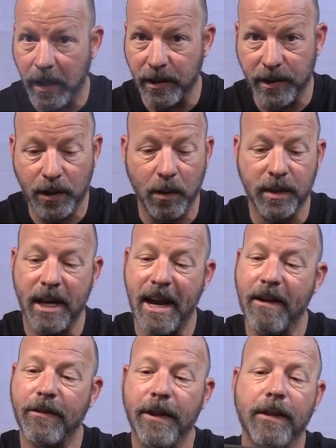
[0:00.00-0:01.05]
and so is
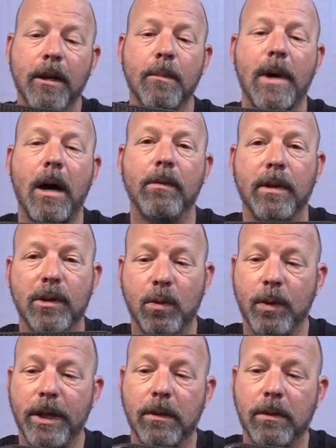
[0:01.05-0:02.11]
everything about this
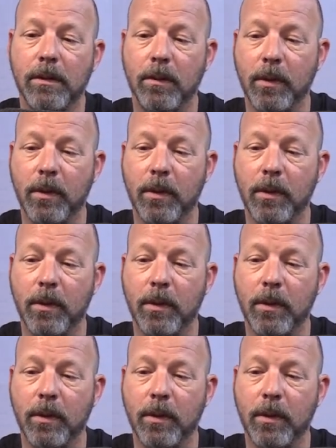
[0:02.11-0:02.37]
wheel.